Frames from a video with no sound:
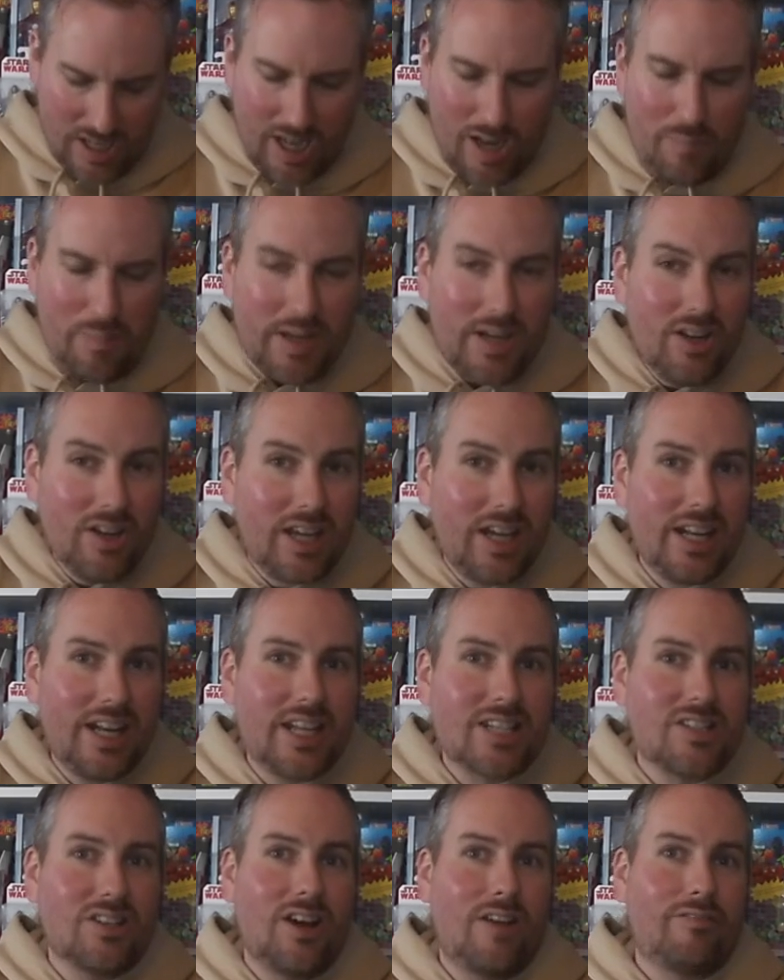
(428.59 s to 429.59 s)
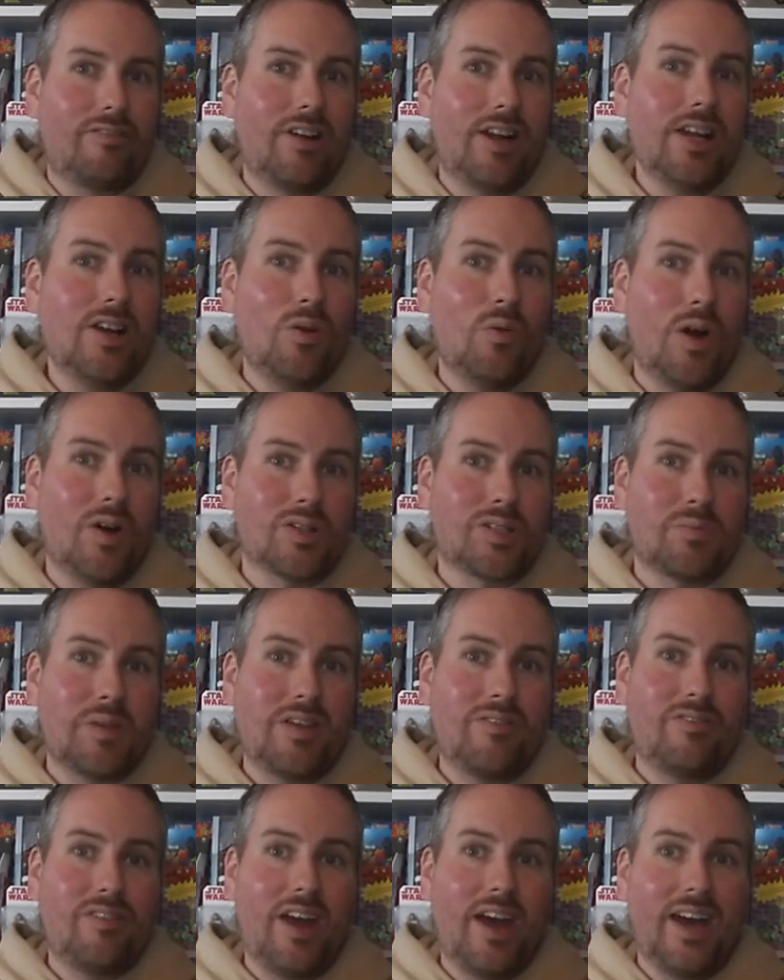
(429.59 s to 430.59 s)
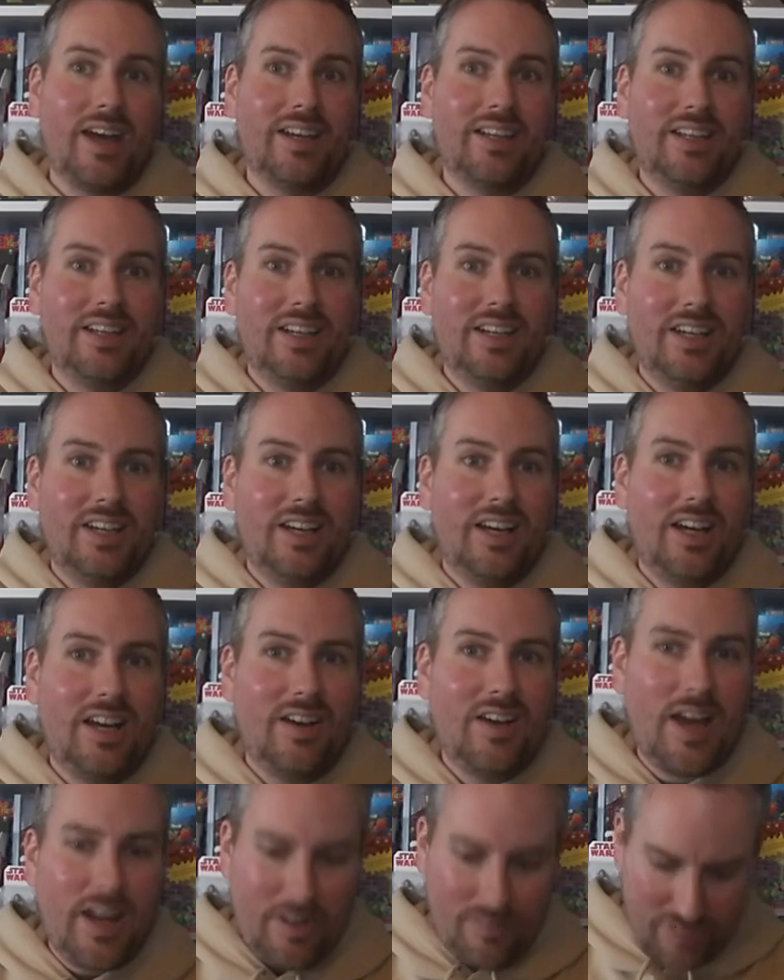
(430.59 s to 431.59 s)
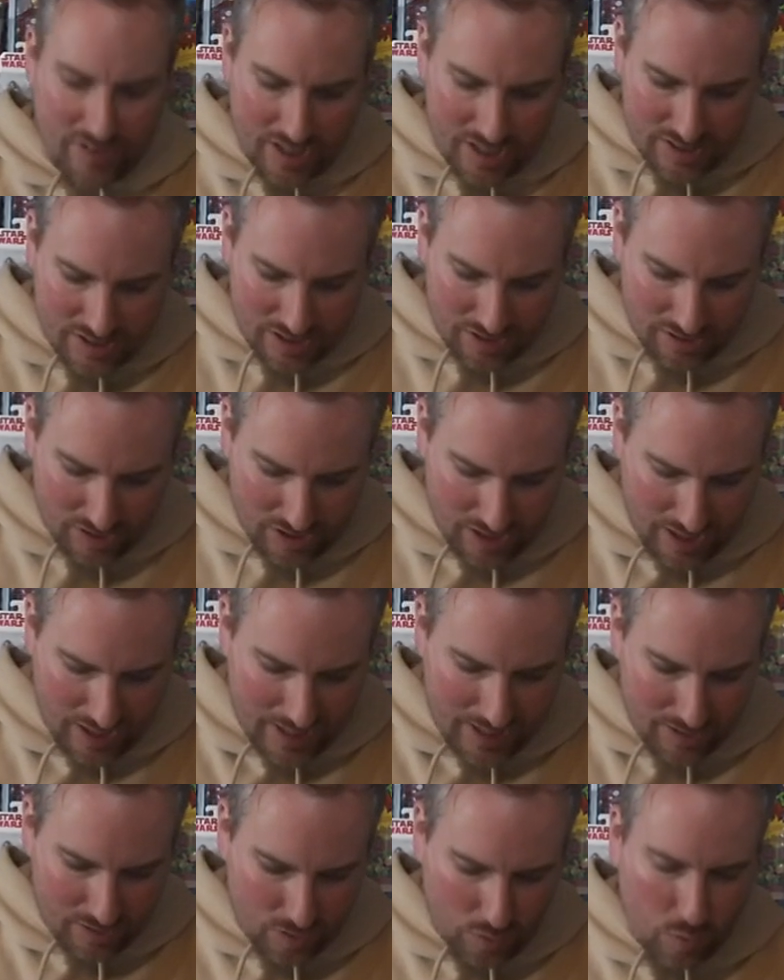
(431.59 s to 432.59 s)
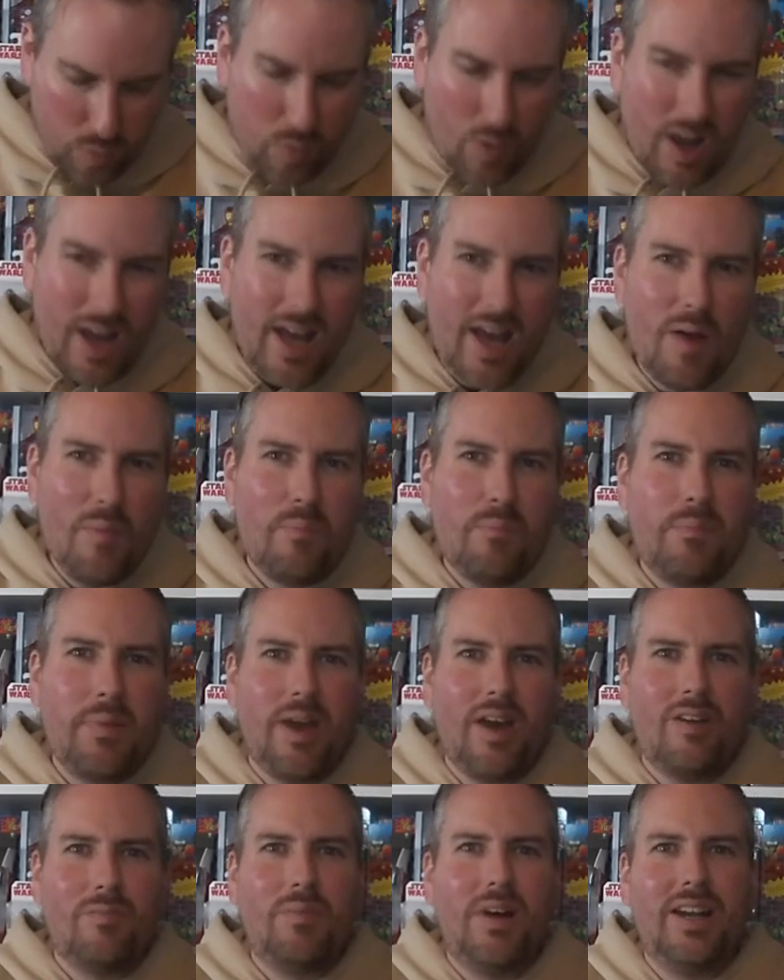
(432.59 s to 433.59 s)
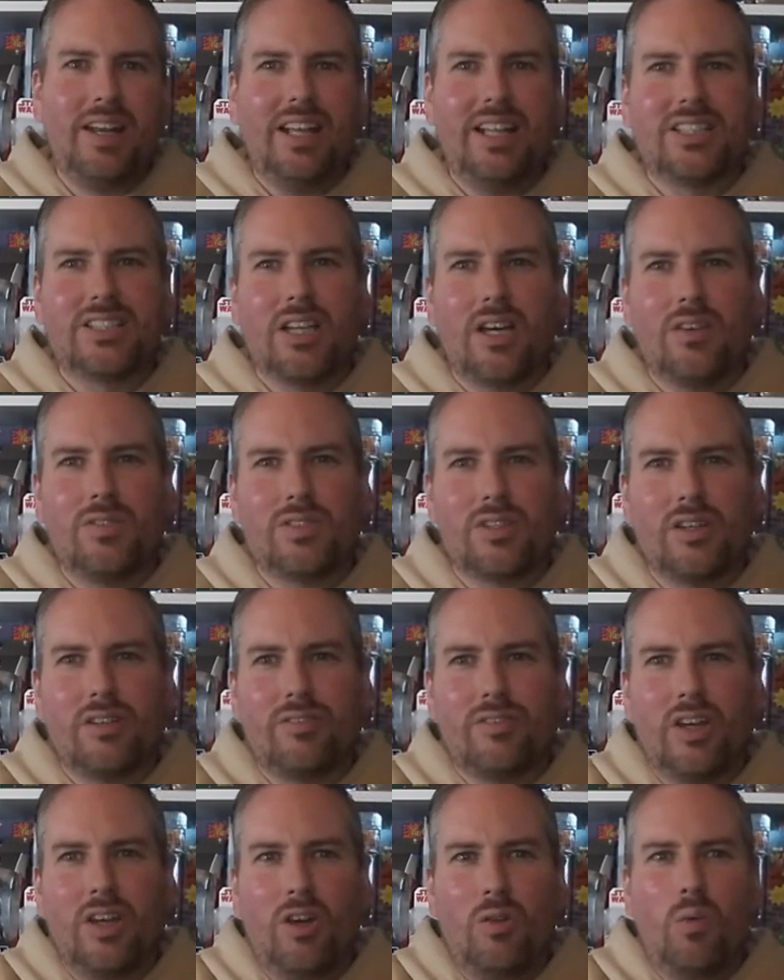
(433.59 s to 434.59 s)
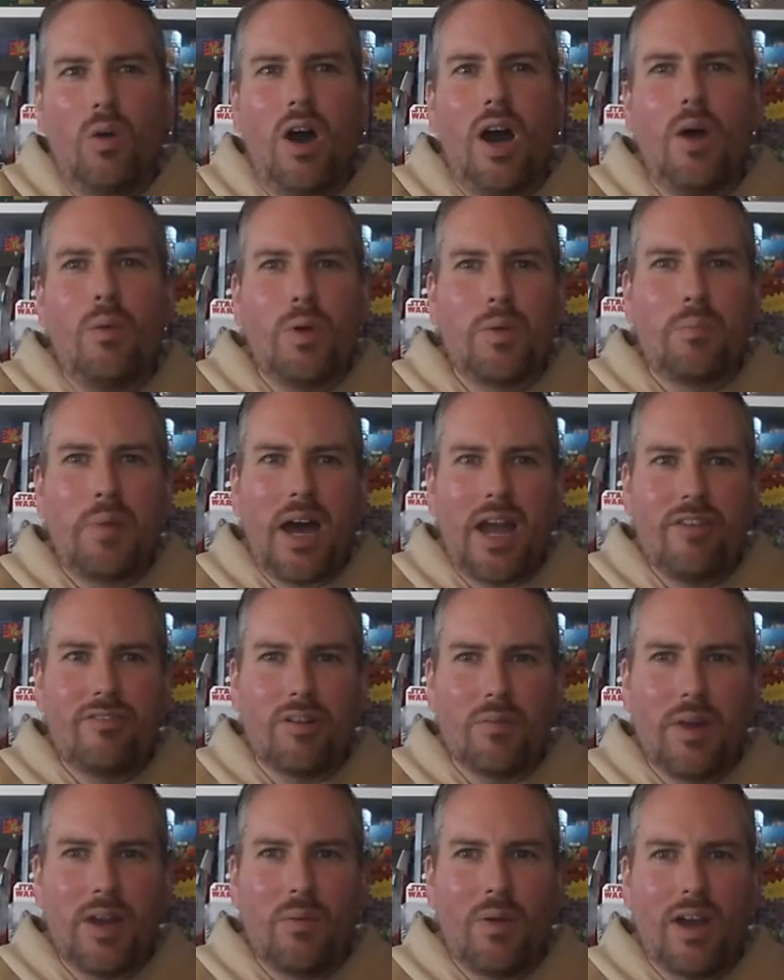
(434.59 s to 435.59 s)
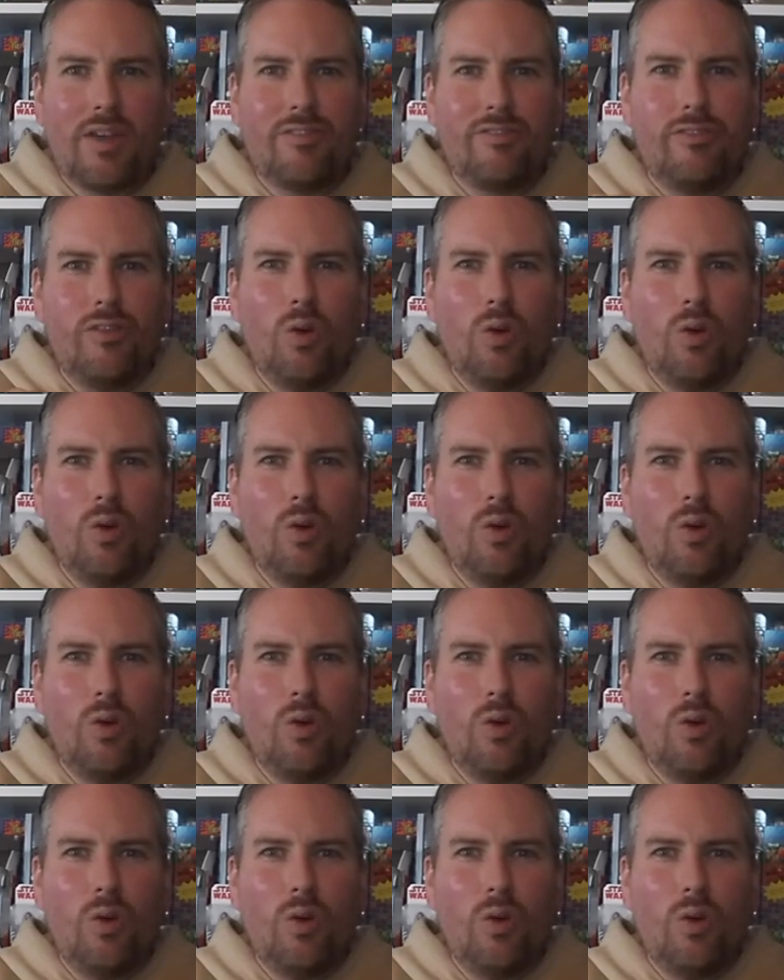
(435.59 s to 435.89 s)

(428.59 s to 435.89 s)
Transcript: I've been looking at this line for a little while, to be fair. And the figures are quite a bit of money in terms of what I would pay for them anyway.